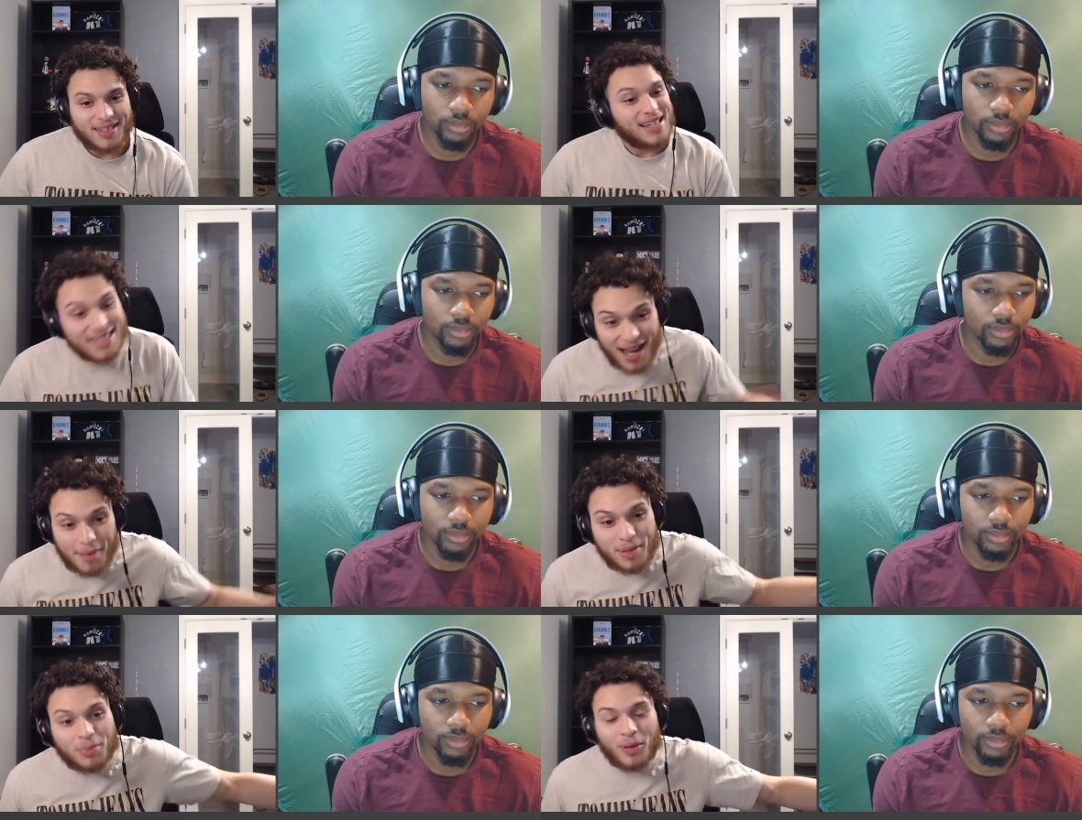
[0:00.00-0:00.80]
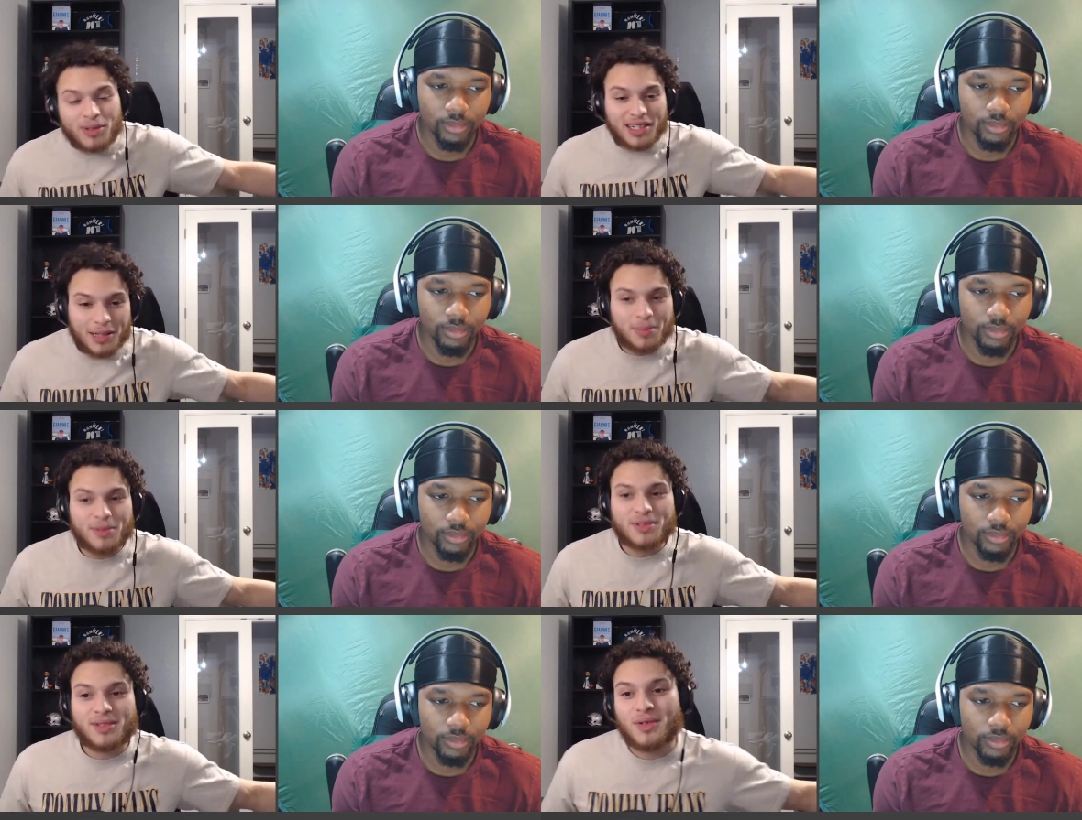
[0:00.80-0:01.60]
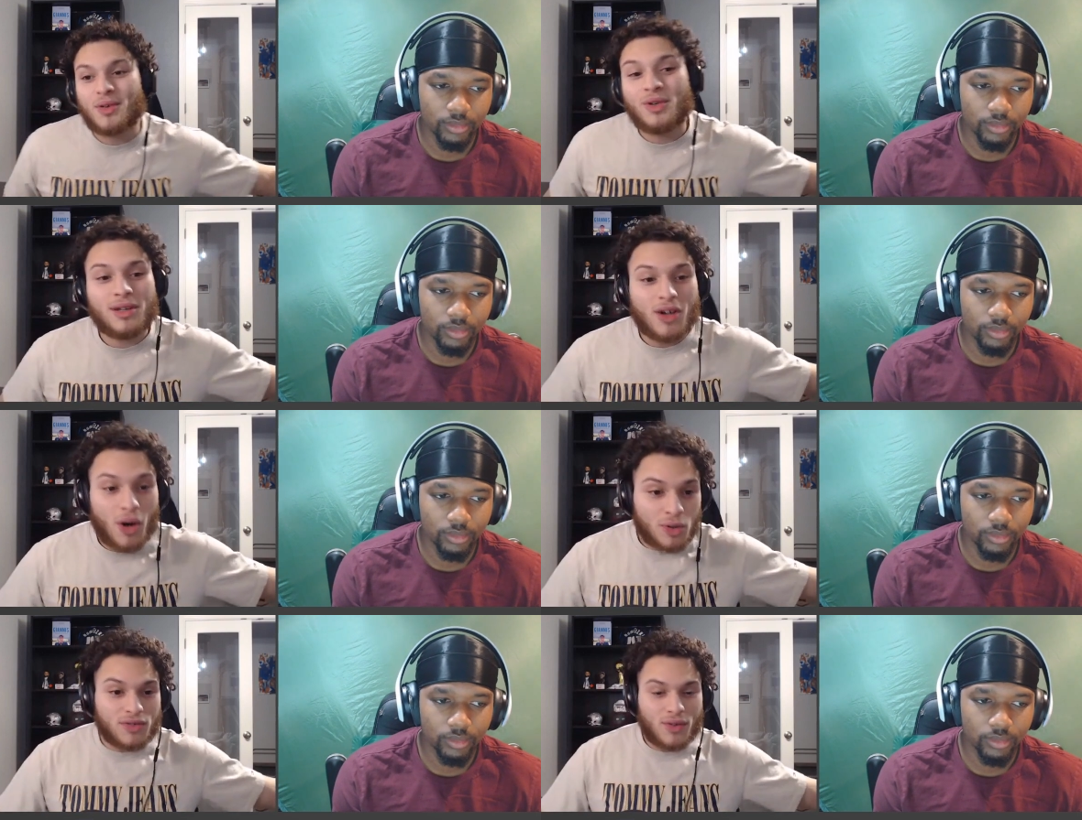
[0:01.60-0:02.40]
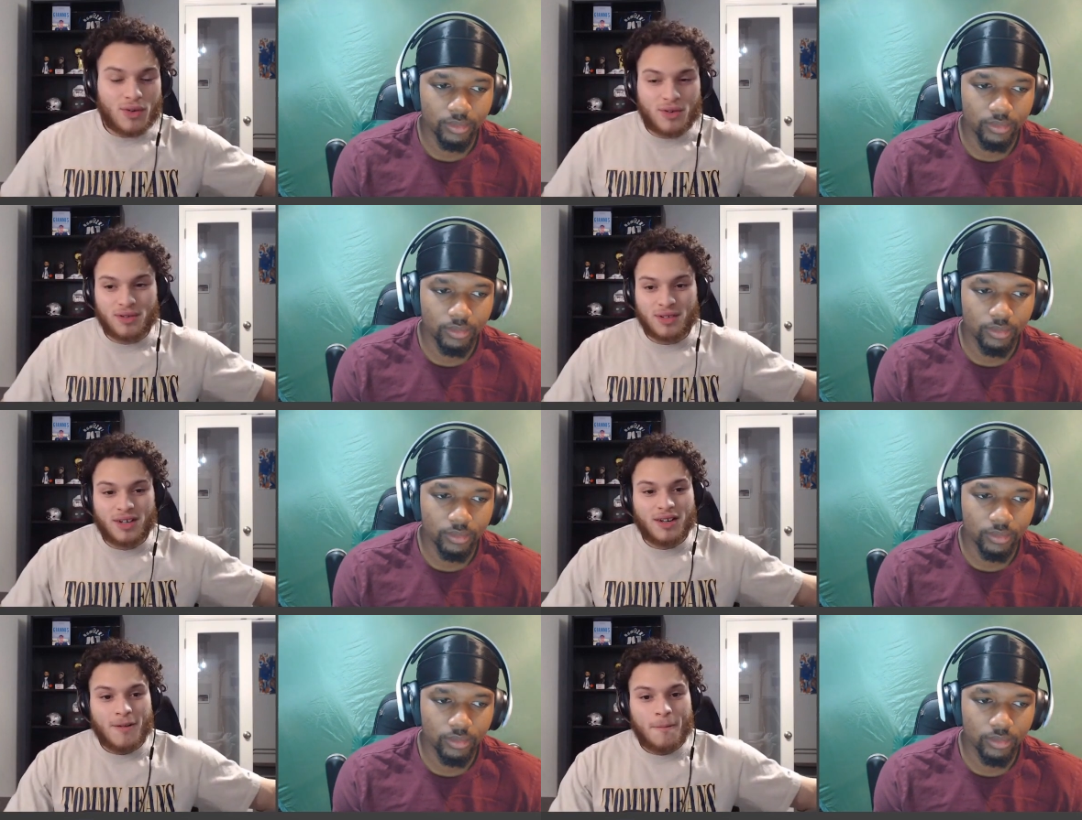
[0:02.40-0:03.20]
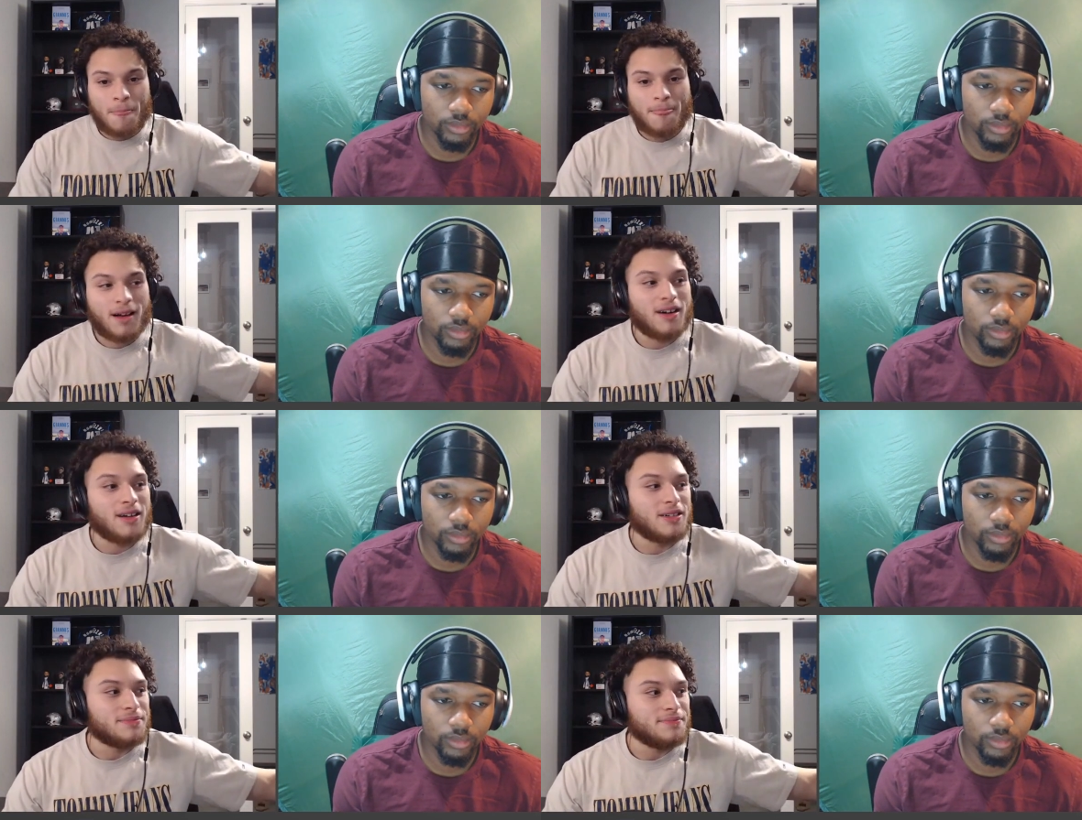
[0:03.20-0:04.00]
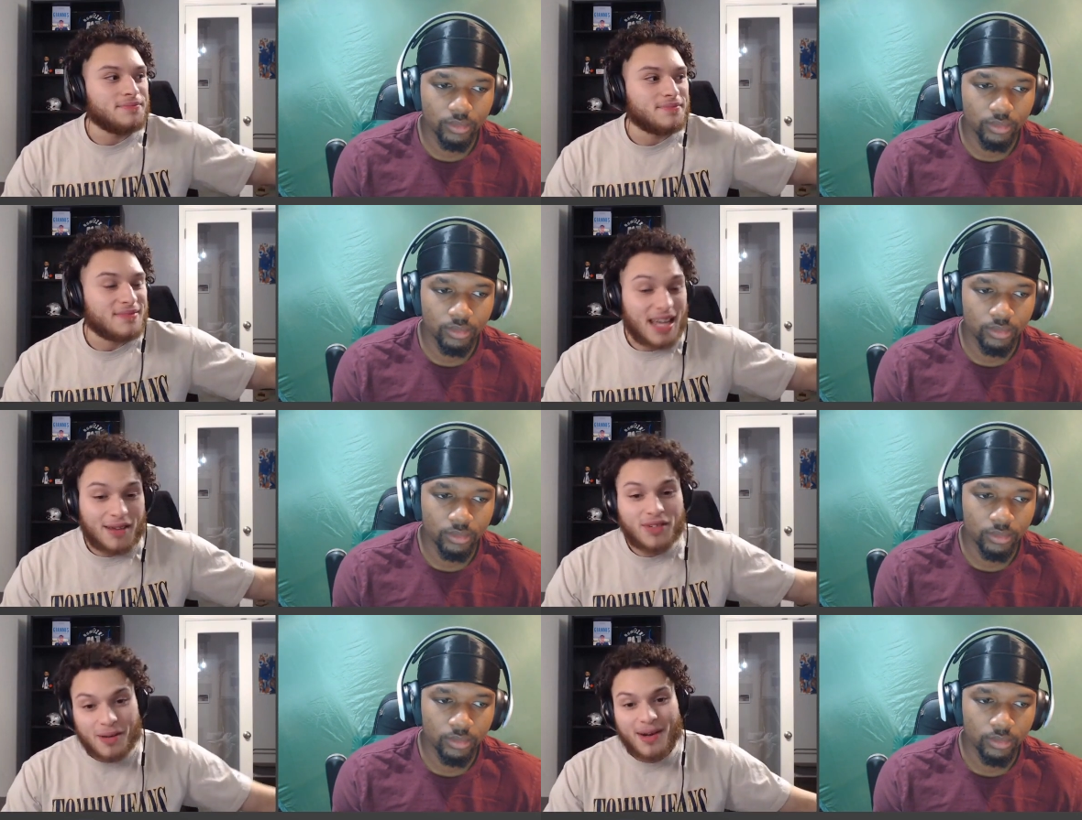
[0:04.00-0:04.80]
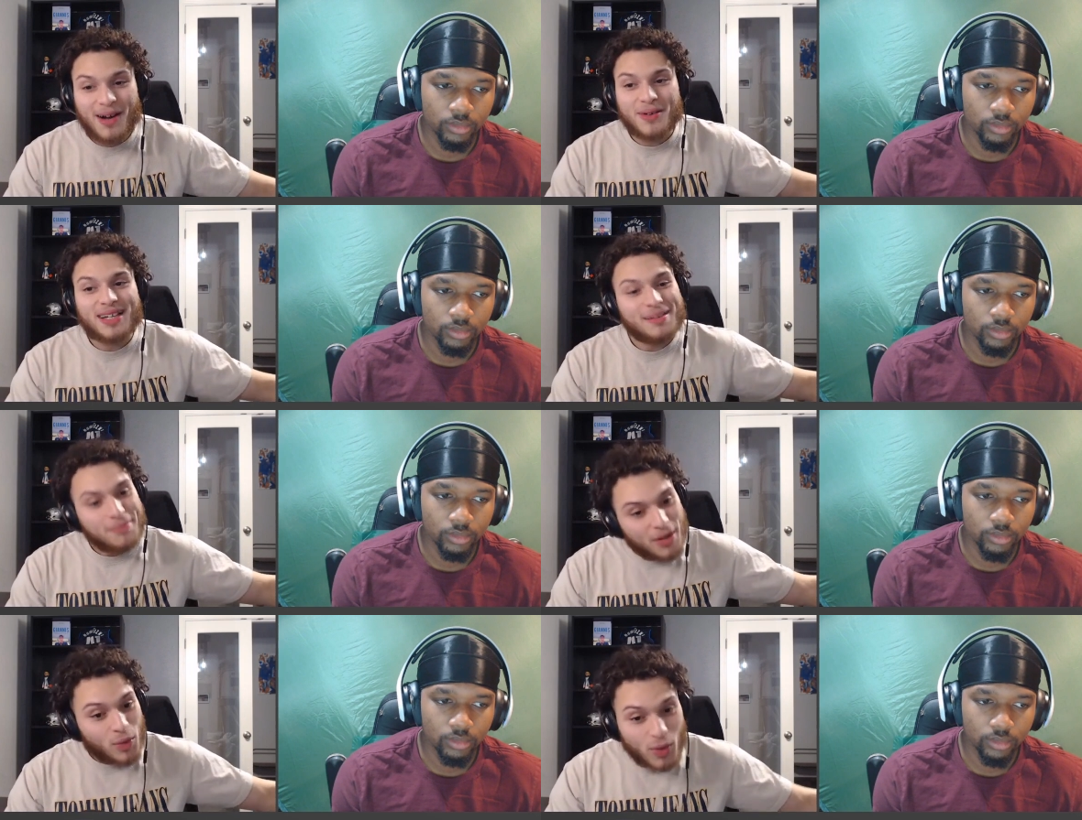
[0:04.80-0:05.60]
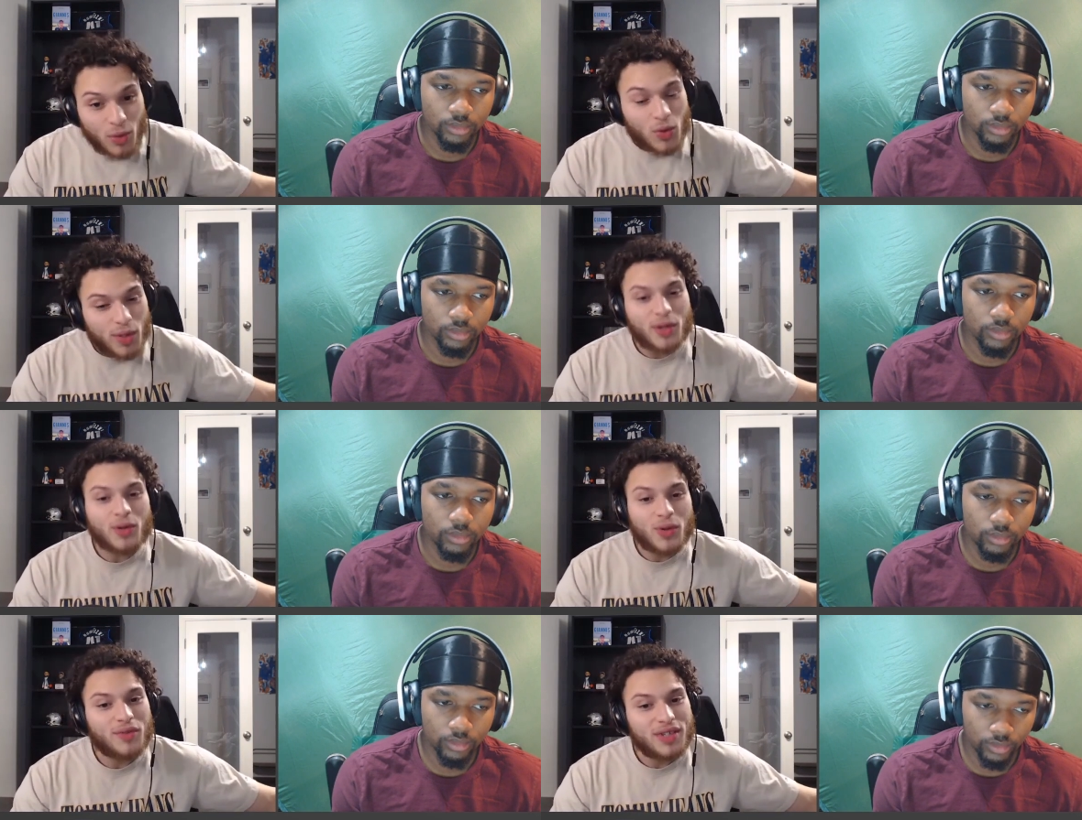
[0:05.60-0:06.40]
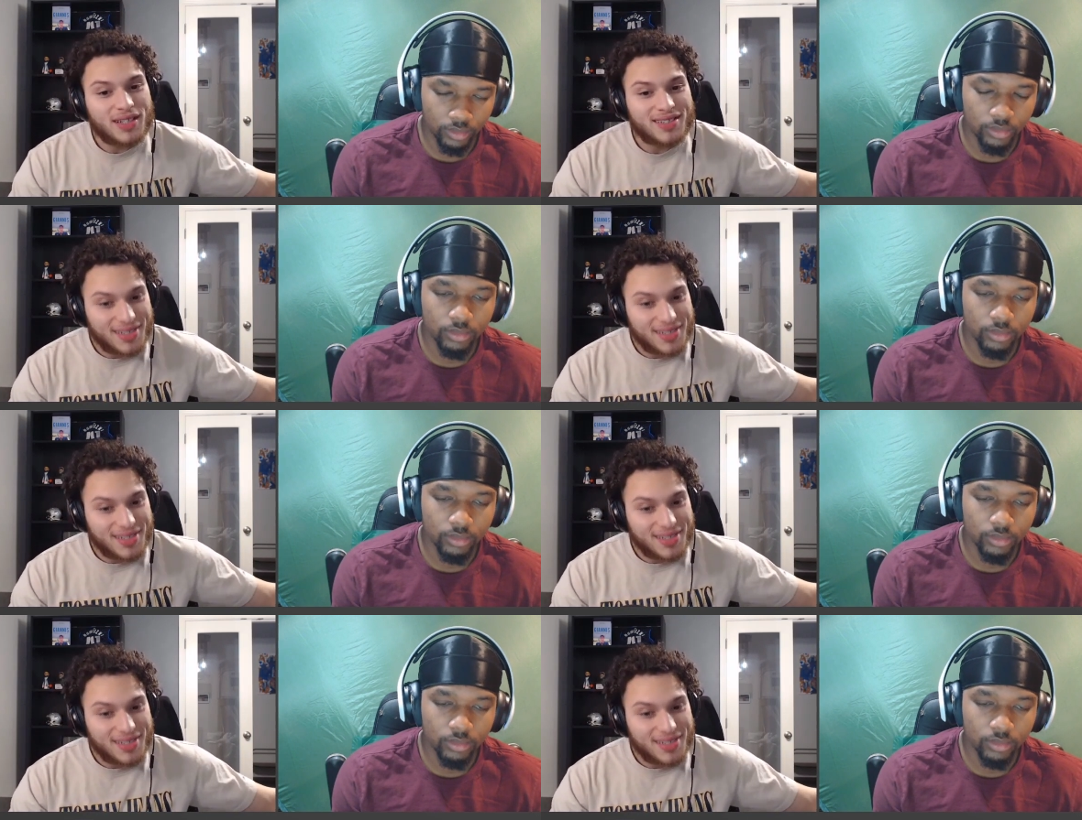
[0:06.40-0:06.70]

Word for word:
Speaker 1: He's got people on the Clippers who he coached for um, that have come out and been real critical of his